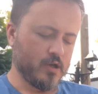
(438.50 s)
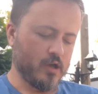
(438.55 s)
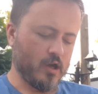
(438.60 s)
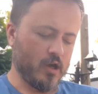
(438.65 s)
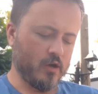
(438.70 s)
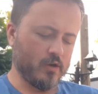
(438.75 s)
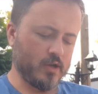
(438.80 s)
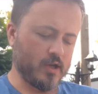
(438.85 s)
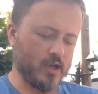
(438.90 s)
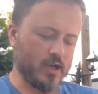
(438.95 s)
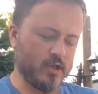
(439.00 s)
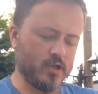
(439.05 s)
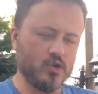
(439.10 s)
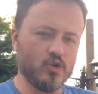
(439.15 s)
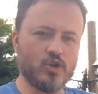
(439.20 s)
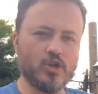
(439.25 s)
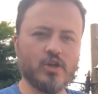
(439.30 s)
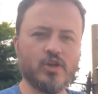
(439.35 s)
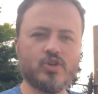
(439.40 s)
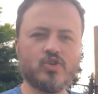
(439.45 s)
okay, you're
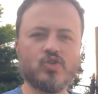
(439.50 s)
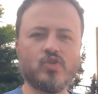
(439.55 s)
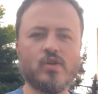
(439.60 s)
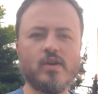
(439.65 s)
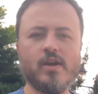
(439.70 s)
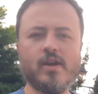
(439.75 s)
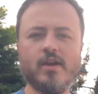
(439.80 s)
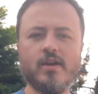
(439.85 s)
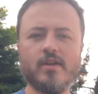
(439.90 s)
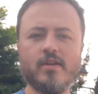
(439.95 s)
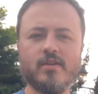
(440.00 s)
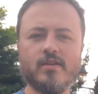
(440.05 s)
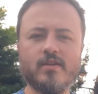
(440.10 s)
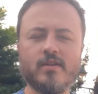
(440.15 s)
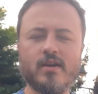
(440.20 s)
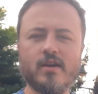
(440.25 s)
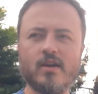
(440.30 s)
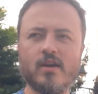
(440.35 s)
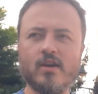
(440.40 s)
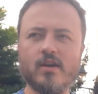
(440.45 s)
going to try
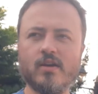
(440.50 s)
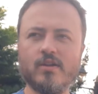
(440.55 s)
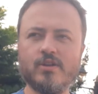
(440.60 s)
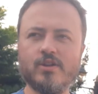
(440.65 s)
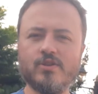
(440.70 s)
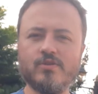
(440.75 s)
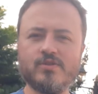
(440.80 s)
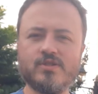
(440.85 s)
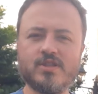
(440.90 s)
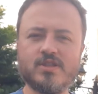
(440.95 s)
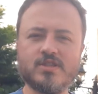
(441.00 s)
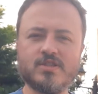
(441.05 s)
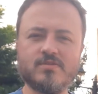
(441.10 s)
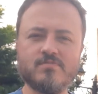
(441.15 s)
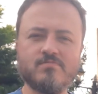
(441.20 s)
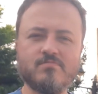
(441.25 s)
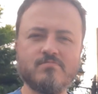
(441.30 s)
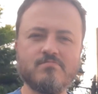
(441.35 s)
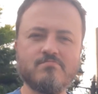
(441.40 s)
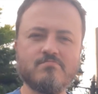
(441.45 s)
and use this
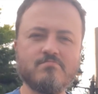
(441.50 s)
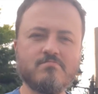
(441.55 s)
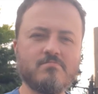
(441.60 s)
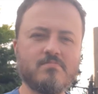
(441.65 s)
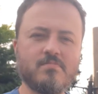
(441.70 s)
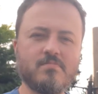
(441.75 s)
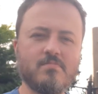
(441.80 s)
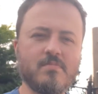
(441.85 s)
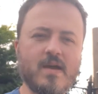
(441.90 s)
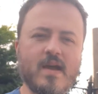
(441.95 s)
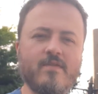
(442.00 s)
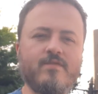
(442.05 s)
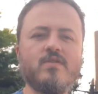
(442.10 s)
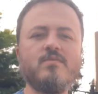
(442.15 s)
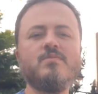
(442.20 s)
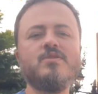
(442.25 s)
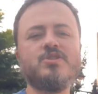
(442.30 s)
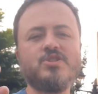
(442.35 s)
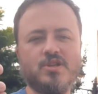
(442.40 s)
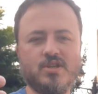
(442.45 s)
heavy
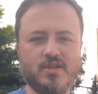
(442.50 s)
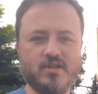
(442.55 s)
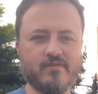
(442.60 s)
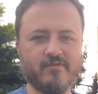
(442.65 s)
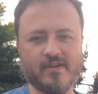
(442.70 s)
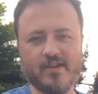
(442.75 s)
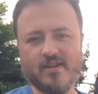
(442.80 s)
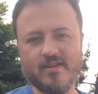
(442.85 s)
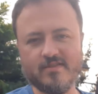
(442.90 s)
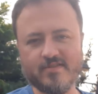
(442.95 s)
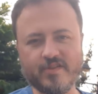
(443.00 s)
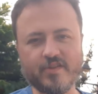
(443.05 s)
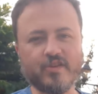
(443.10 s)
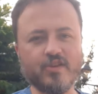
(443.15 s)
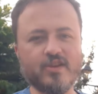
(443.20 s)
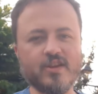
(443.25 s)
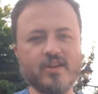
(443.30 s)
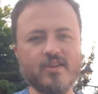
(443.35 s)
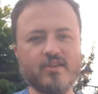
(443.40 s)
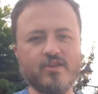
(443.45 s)
machinery, so you
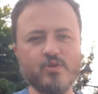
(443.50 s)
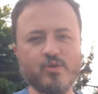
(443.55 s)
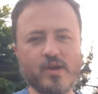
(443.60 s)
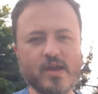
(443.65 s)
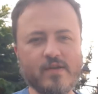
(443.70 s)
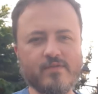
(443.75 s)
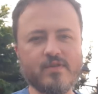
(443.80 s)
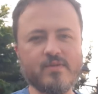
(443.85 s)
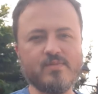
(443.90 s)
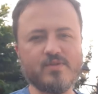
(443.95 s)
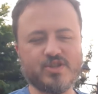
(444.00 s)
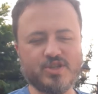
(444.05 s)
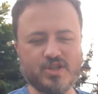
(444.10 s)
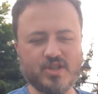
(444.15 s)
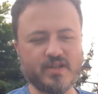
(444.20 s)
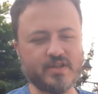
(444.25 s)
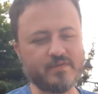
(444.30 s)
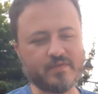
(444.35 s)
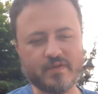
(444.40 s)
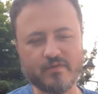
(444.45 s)
need to do a heavy
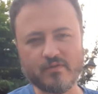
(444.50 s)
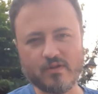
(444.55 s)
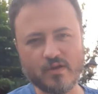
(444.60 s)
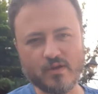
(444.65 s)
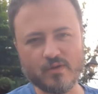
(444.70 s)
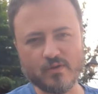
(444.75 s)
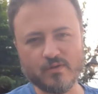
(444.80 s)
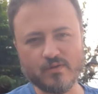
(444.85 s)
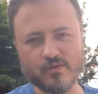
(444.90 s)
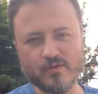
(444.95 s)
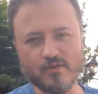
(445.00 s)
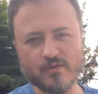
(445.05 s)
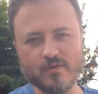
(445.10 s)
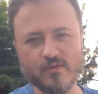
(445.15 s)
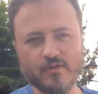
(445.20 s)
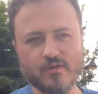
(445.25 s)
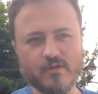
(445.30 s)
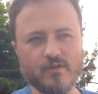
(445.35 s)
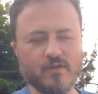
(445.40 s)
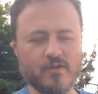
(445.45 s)
machinery roll.
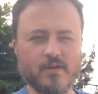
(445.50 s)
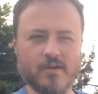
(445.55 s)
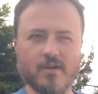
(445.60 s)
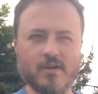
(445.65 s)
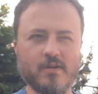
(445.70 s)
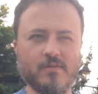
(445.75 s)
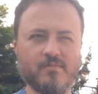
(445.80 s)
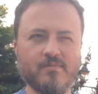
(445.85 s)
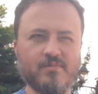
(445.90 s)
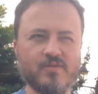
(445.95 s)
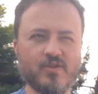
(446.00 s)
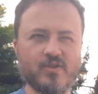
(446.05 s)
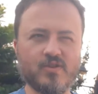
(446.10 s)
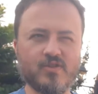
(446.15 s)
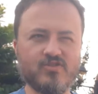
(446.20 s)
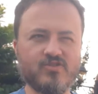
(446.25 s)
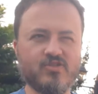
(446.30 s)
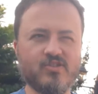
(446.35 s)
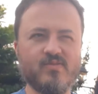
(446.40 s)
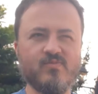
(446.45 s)
You're going to
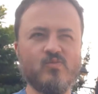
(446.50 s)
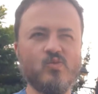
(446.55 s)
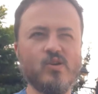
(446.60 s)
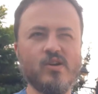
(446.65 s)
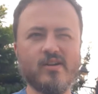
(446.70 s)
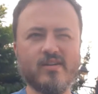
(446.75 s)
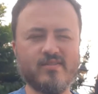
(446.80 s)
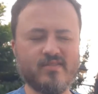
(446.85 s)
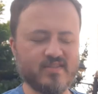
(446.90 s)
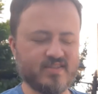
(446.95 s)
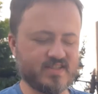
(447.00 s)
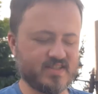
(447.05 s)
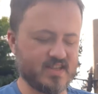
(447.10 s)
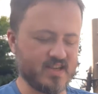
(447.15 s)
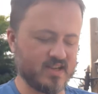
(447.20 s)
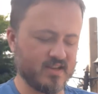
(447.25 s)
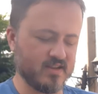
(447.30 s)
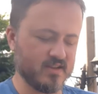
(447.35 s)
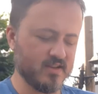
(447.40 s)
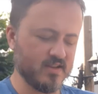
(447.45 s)
try and work this
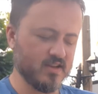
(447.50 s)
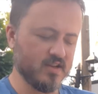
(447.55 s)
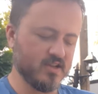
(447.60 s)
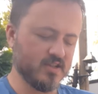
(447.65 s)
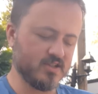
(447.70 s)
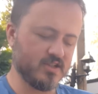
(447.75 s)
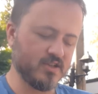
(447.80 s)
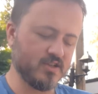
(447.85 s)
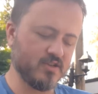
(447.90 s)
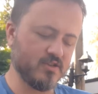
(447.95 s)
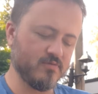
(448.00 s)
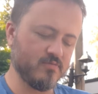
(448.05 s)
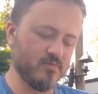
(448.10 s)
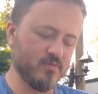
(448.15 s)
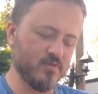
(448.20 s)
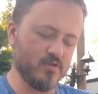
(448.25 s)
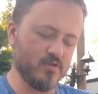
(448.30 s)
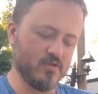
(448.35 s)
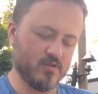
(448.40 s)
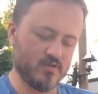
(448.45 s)
thing, so you
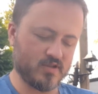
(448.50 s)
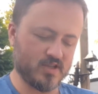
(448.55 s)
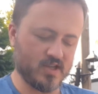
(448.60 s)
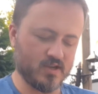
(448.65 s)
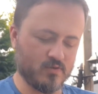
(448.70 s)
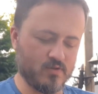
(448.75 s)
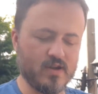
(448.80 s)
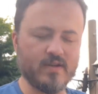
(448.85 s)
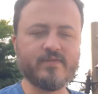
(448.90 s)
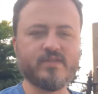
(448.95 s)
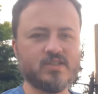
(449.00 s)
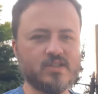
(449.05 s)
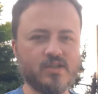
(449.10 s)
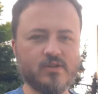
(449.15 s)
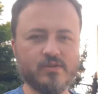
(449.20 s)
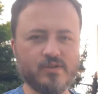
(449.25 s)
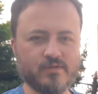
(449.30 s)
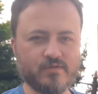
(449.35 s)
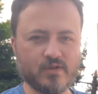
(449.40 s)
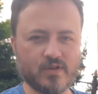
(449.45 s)
take whatever
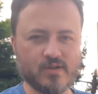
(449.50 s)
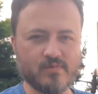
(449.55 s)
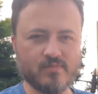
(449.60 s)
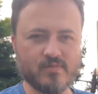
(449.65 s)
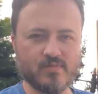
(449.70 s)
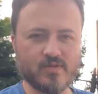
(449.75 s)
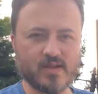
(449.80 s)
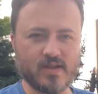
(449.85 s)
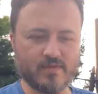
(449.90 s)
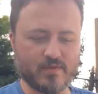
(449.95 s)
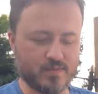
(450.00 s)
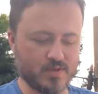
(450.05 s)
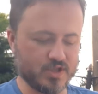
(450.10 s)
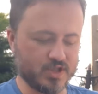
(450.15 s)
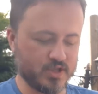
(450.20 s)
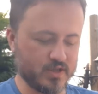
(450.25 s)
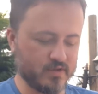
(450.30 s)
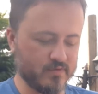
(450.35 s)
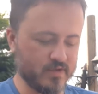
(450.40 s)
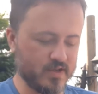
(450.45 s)
skill you've got in heavy
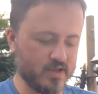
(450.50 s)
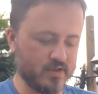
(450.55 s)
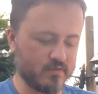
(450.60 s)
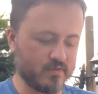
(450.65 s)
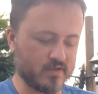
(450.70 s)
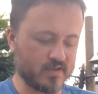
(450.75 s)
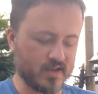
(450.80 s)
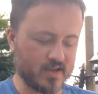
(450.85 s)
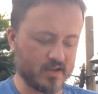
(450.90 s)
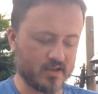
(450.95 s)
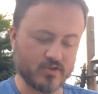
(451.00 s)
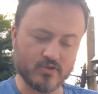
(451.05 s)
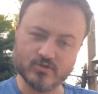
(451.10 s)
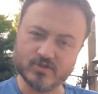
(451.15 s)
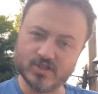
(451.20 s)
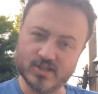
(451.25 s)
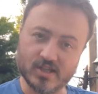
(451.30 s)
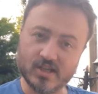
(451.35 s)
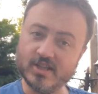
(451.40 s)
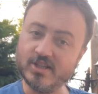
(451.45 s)
machinery, you take your
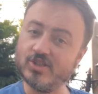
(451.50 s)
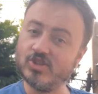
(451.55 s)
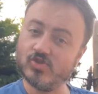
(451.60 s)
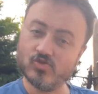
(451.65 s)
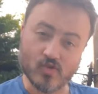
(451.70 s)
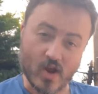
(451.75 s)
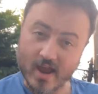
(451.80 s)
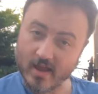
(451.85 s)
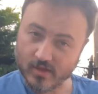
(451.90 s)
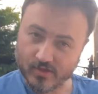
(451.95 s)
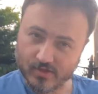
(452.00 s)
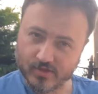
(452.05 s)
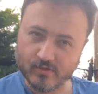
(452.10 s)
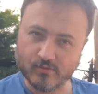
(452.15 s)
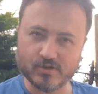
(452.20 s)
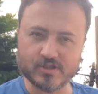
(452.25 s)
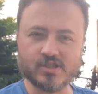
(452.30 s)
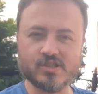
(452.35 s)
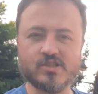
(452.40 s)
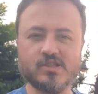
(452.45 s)
skill in strength,
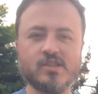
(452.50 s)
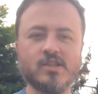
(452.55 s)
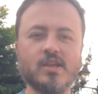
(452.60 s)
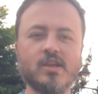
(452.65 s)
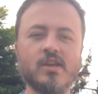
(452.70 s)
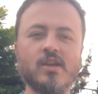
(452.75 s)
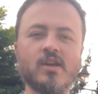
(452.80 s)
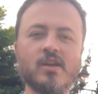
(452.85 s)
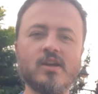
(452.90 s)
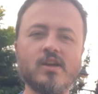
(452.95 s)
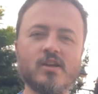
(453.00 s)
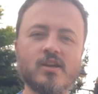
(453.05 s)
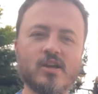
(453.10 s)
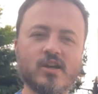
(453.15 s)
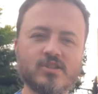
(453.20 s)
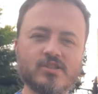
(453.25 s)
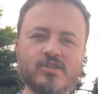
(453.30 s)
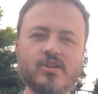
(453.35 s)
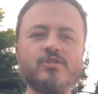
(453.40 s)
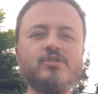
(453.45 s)
which is the
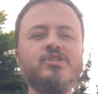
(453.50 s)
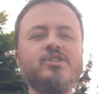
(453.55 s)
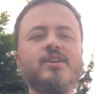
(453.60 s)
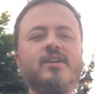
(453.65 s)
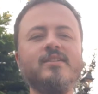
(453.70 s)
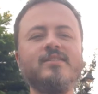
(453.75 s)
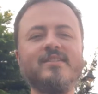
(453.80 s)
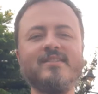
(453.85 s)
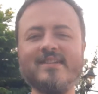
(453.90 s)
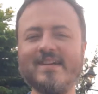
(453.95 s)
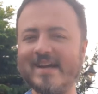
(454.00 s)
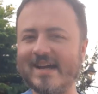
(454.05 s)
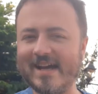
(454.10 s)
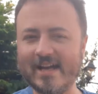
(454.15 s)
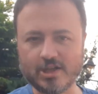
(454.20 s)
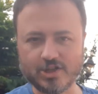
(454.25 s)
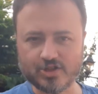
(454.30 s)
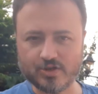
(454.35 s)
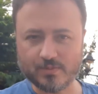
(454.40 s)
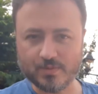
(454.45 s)
associated
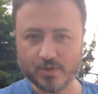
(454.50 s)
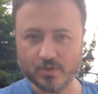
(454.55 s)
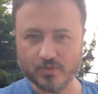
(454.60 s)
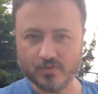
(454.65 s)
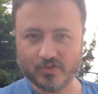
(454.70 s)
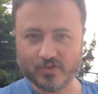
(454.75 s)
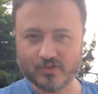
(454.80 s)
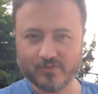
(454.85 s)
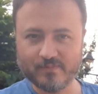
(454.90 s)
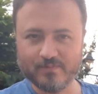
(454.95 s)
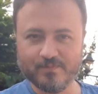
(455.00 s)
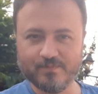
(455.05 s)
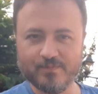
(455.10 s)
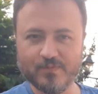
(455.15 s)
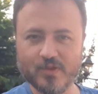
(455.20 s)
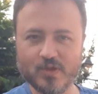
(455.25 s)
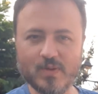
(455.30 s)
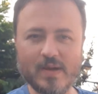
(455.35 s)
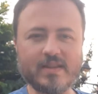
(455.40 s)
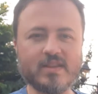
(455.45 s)
attribute,
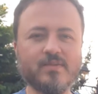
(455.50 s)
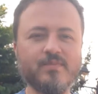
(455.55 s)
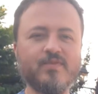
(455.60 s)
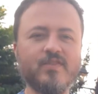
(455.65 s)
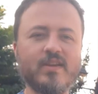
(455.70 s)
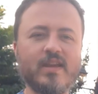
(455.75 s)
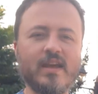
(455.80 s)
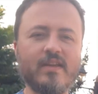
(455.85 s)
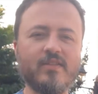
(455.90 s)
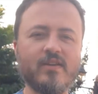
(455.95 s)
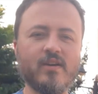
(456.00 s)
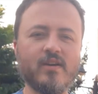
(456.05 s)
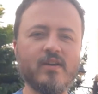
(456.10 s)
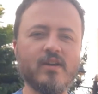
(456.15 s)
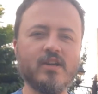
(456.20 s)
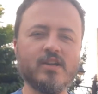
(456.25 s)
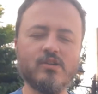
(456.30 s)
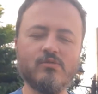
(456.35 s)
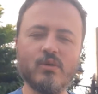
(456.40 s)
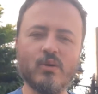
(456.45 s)
you add them together,
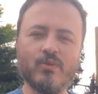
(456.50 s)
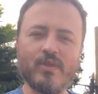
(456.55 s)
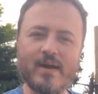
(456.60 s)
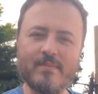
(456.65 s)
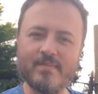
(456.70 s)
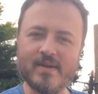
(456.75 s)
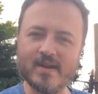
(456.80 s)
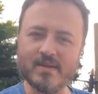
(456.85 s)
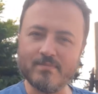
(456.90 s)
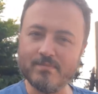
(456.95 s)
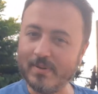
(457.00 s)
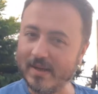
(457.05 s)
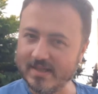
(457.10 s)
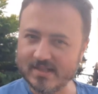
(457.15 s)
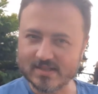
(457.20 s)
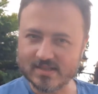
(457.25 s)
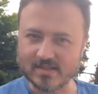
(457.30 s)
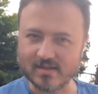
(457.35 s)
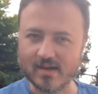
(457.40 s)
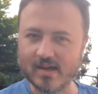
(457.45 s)
you roll that many
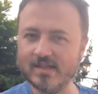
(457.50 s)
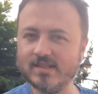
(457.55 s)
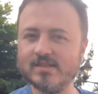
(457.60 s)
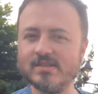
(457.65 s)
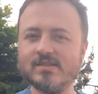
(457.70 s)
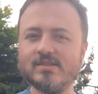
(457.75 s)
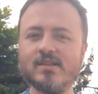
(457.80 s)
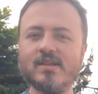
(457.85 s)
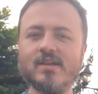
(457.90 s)
base dice,